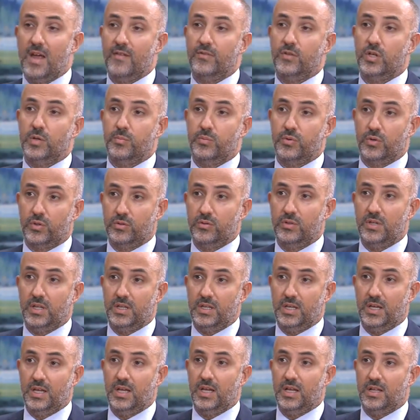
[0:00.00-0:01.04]
have the
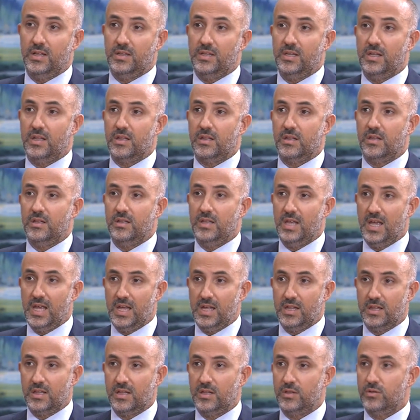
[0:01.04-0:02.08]
opportunity in these
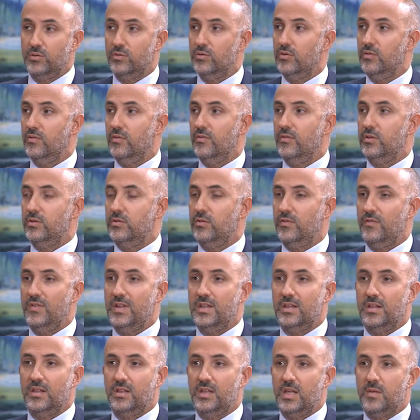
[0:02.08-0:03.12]
days to, to
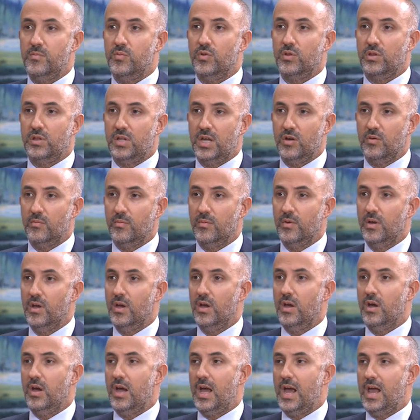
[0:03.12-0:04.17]
visit the museum,
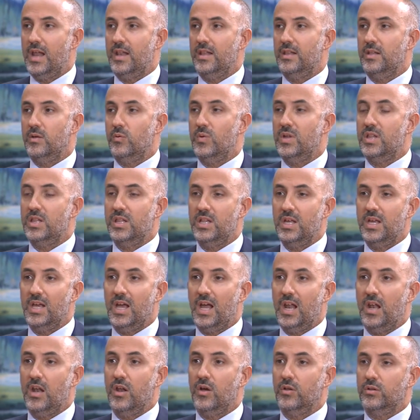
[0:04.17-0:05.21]
and we see
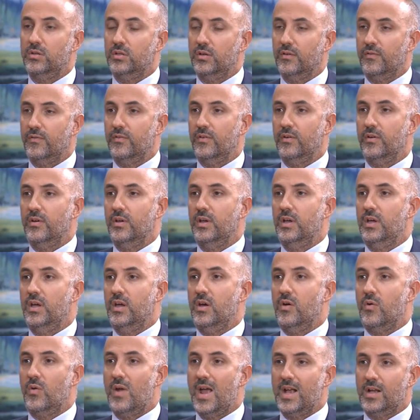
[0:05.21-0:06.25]
a lot of uh,
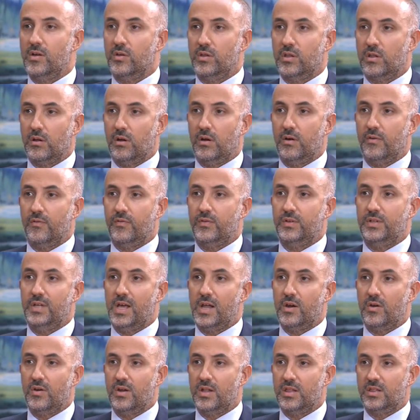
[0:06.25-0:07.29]
records of
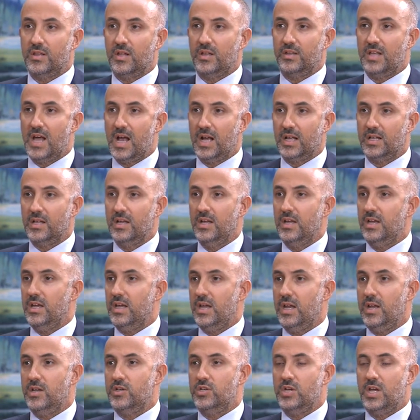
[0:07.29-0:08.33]
terrorist attack
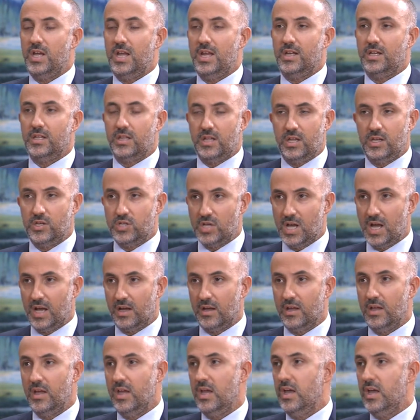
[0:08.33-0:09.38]
in, in Xinjiang.
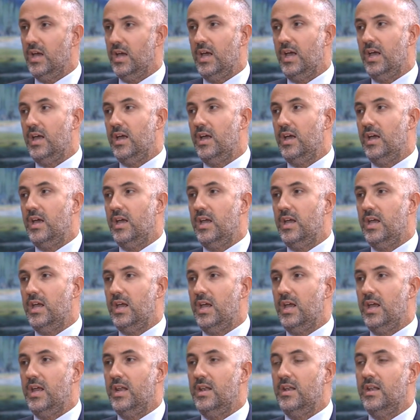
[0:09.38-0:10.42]
Uh,
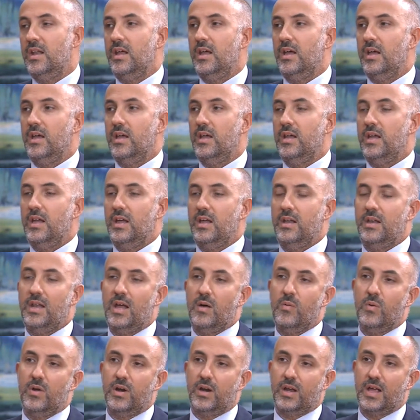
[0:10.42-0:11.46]
in, uh, in
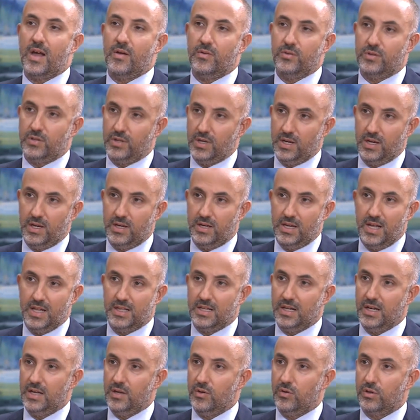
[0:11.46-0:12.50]
our country, in
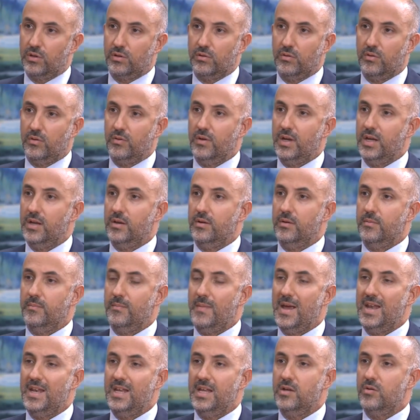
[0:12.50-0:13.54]
Italy, also in
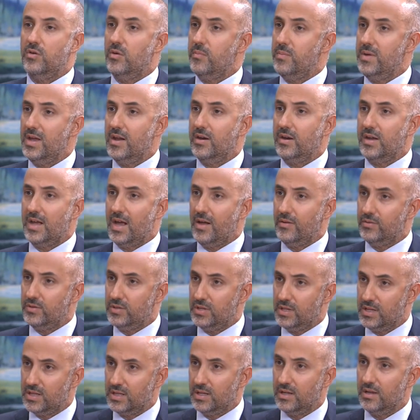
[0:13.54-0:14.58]
many European
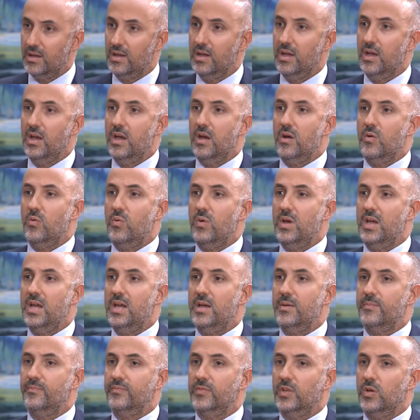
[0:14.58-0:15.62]
countries, uh,
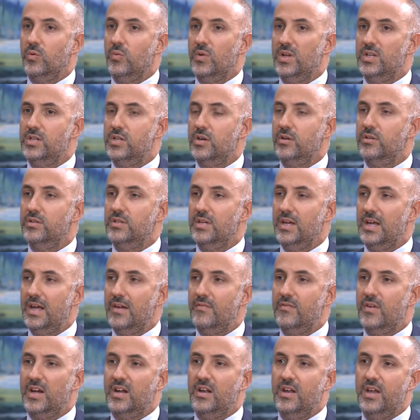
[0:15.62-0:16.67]
we we don't
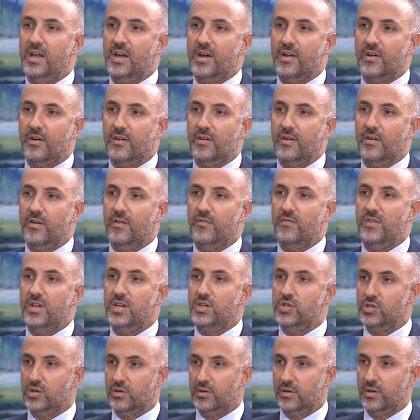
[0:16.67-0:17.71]
have a clear
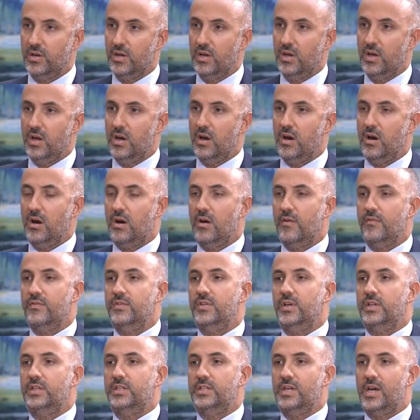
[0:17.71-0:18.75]
vision of
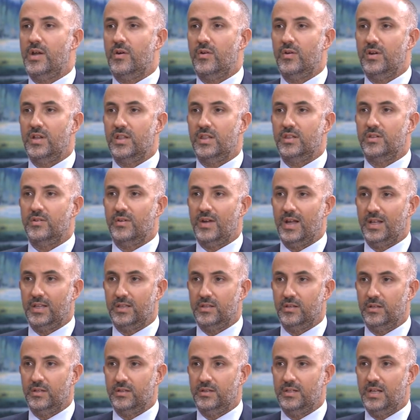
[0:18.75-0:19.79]
the terrorist threat
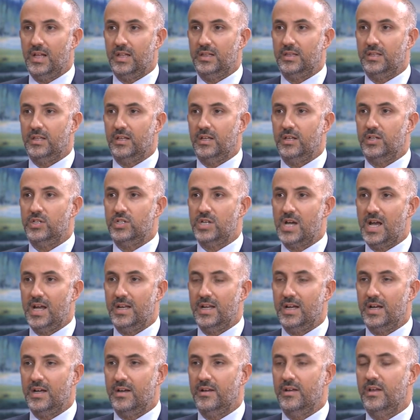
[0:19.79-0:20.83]
that uh,
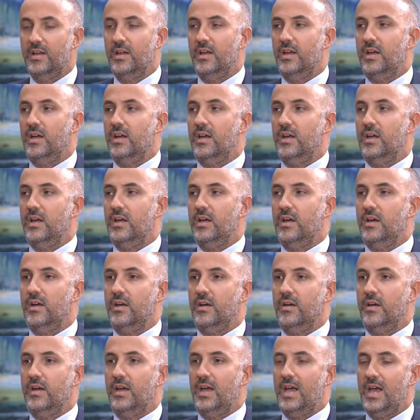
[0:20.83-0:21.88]
China
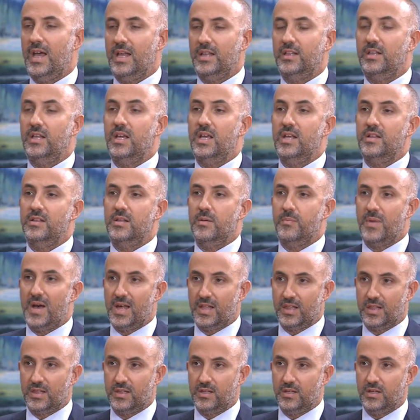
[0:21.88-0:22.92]
uh, had in the
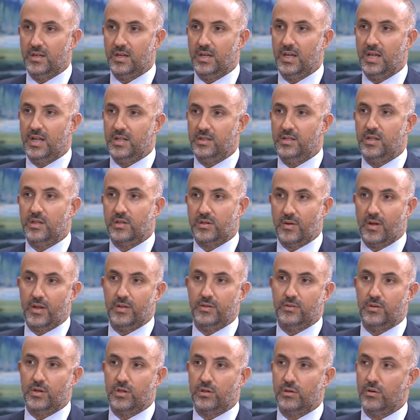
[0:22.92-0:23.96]
past uh, in this
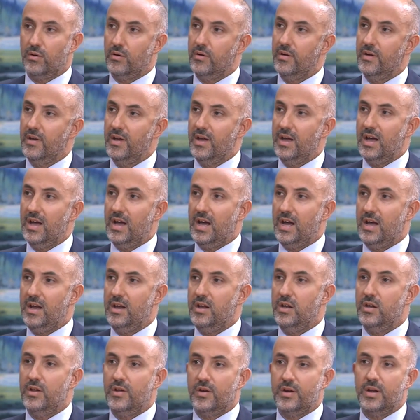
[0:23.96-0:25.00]
country. So I
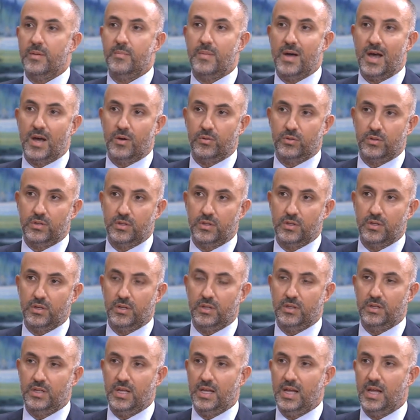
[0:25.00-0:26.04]
learned about
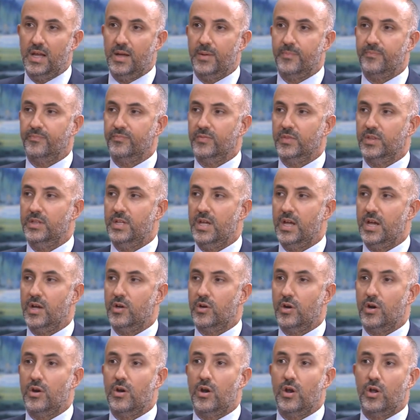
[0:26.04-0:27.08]
the, the
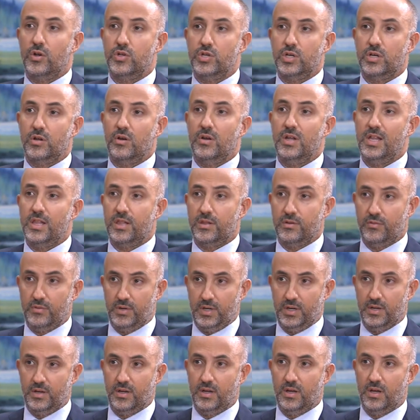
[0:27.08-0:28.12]
chronological
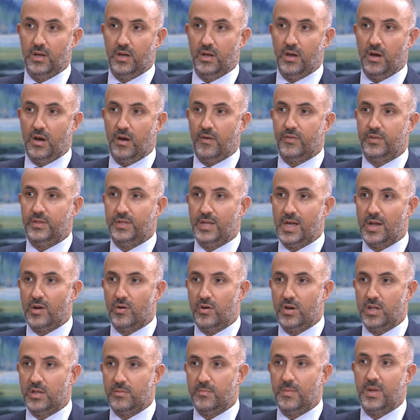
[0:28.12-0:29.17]
history of
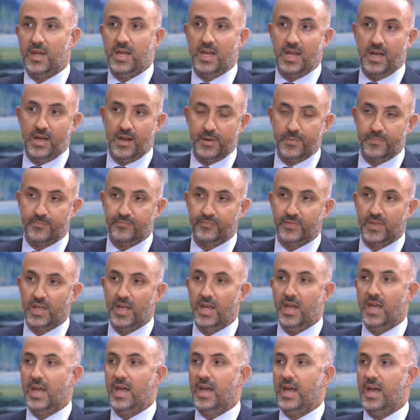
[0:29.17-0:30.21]
terrorism here,
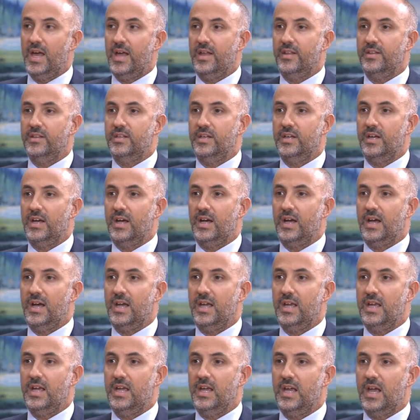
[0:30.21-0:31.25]
and uh,
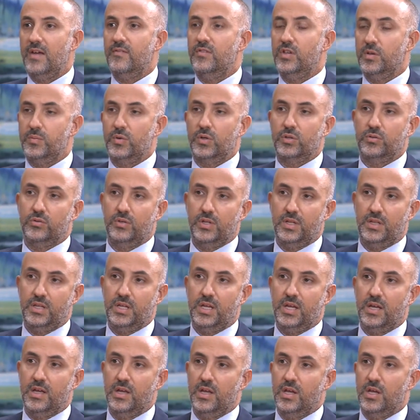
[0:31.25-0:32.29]
I have the
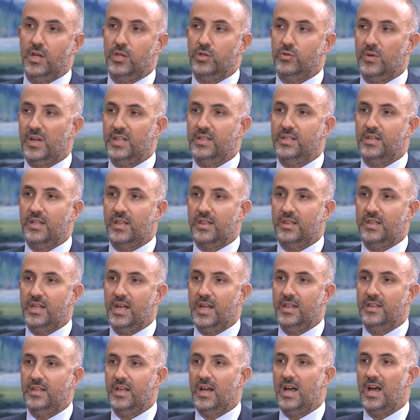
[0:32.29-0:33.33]
opportunity to
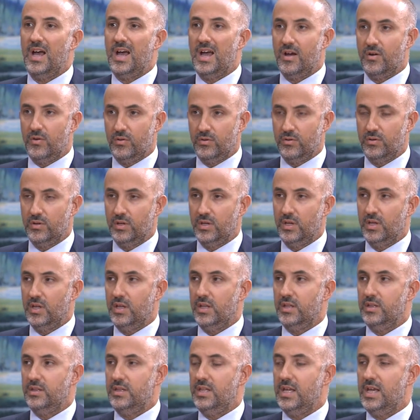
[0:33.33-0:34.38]
understand how
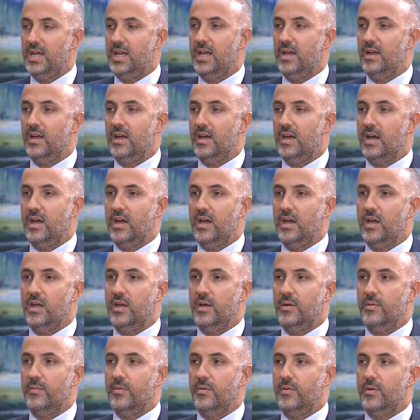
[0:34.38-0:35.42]
the
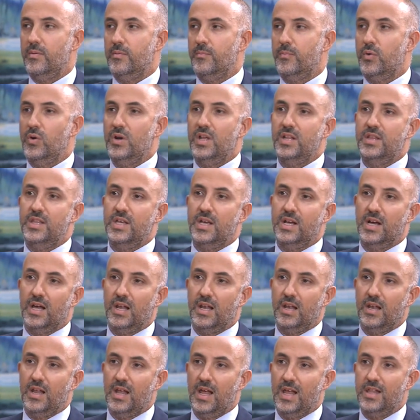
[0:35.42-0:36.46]
uh,
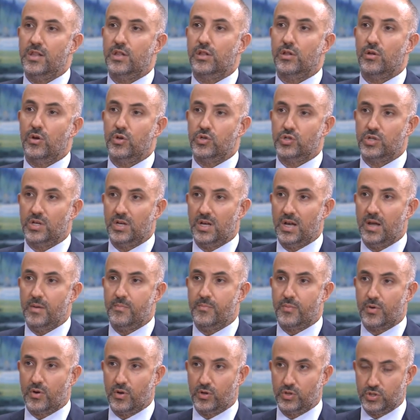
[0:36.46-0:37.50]
political and social
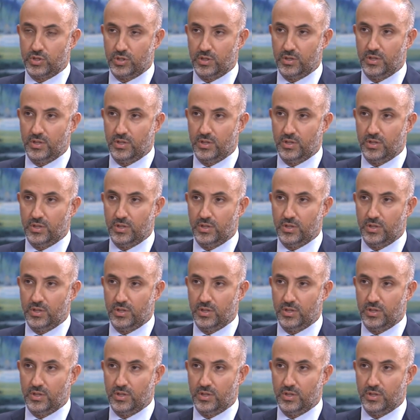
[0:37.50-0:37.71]
approach